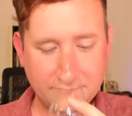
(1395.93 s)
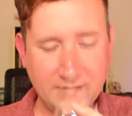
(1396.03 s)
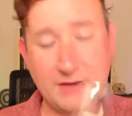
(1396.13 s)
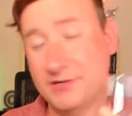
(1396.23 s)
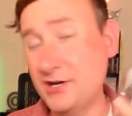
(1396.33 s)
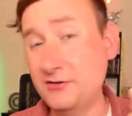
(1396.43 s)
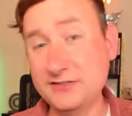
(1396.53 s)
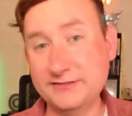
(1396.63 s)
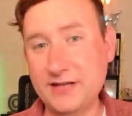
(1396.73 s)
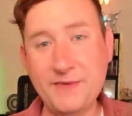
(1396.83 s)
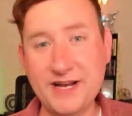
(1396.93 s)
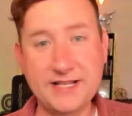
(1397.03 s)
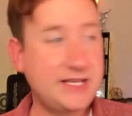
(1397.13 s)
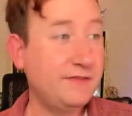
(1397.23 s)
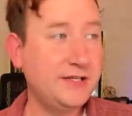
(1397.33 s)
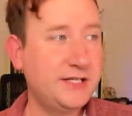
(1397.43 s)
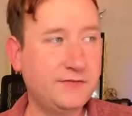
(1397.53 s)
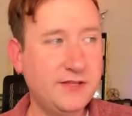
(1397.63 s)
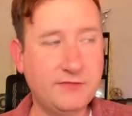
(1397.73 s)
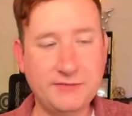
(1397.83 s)
Yeah, but nose, I mean, it's definitely
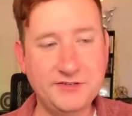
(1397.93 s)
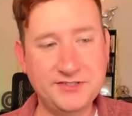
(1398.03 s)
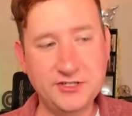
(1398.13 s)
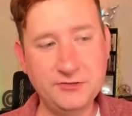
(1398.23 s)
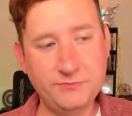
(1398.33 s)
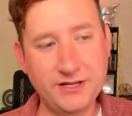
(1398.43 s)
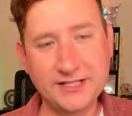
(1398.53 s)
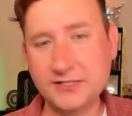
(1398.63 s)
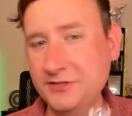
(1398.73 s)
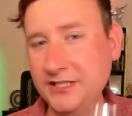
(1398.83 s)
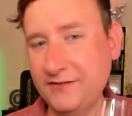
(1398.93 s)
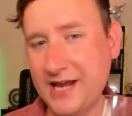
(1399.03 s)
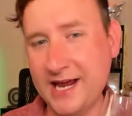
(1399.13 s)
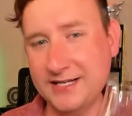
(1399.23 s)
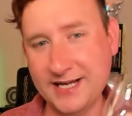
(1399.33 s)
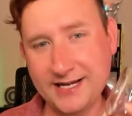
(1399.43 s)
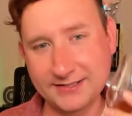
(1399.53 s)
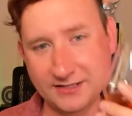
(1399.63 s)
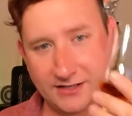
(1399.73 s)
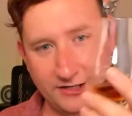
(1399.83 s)
different than what I'm used to, but let's go ahead and give it a
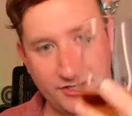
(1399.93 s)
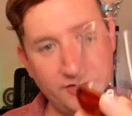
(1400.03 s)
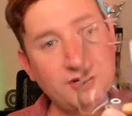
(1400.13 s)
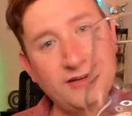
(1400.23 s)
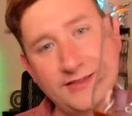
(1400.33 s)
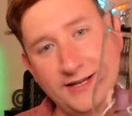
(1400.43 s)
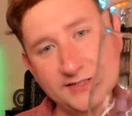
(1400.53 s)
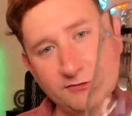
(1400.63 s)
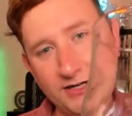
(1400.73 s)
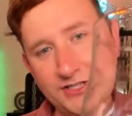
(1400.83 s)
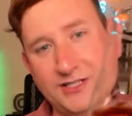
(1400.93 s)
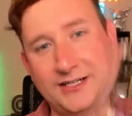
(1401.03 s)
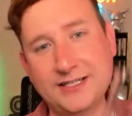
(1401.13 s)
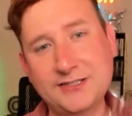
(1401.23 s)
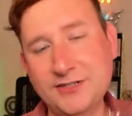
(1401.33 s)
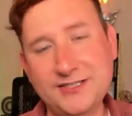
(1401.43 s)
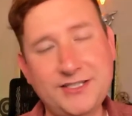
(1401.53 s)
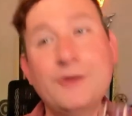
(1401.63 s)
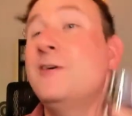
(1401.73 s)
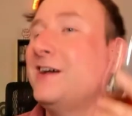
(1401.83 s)
taste. Cheers, y'all, and thanks for watching. It's so good to
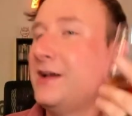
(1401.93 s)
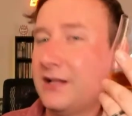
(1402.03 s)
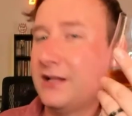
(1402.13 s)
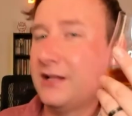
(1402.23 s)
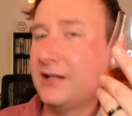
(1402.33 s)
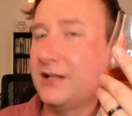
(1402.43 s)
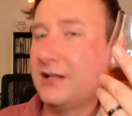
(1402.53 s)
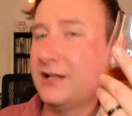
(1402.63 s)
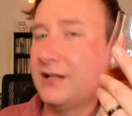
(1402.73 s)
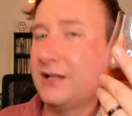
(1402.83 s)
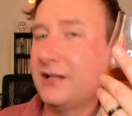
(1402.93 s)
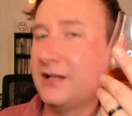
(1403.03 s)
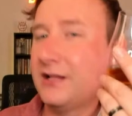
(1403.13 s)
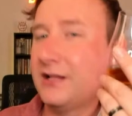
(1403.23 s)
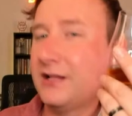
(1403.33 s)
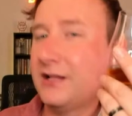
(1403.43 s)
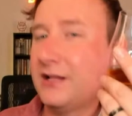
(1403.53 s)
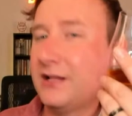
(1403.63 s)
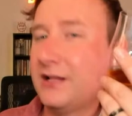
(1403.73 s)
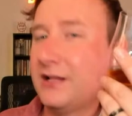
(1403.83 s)
see you. I see
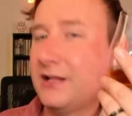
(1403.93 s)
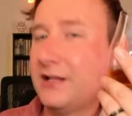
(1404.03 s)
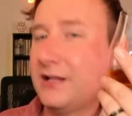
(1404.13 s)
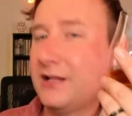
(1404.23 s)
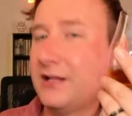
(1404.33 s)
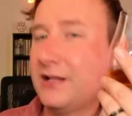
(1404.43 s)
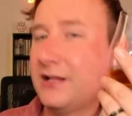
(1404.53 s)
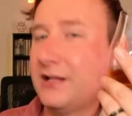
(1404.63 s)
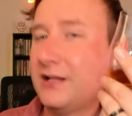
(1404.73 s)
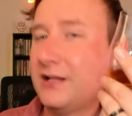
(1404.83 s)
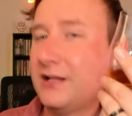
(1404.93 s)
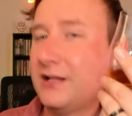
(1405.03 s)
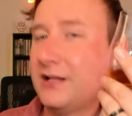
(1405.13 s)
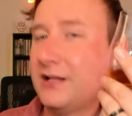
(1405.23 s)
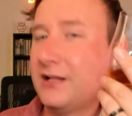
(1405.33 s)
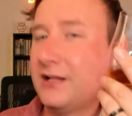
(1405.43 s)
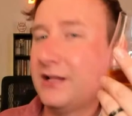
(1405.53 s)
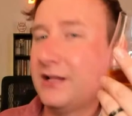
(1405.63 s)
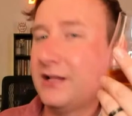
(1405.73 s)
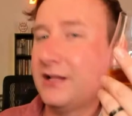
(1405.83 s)
it's still dropping. I apologize. If it's
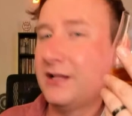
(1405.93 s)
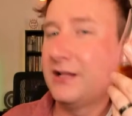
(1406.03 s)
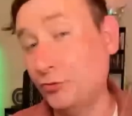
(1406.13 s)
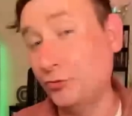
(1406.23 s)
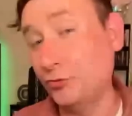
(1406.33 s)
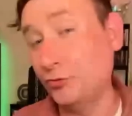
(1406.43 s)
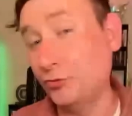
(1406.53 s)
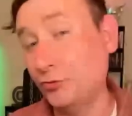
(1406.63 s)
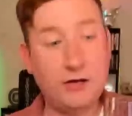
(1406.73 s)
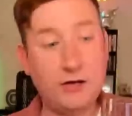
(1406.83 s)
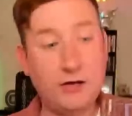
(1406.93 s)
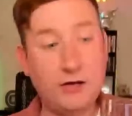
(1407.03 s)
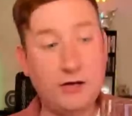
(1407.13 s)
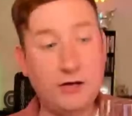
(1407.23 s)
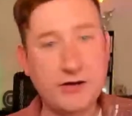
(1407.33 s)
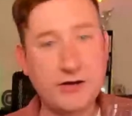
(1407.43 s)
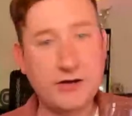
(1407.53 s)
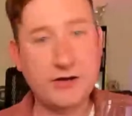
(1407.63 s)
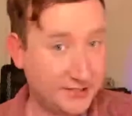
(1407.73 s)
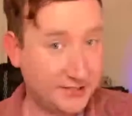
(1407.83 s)
really, really bad, I'll stop my router and
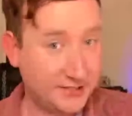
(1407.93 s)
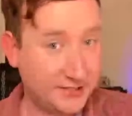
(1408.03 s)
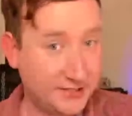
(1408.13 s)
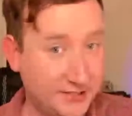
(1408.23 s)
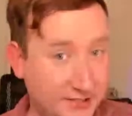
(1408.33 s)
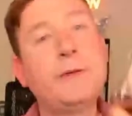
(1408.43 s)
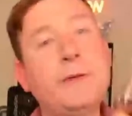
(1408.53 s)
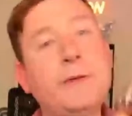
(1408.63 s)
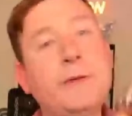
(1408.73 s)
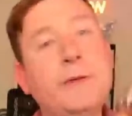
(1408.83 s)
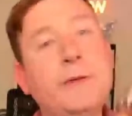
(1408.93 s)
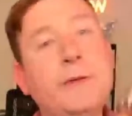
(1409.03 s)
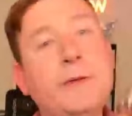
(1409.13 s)
restart it. If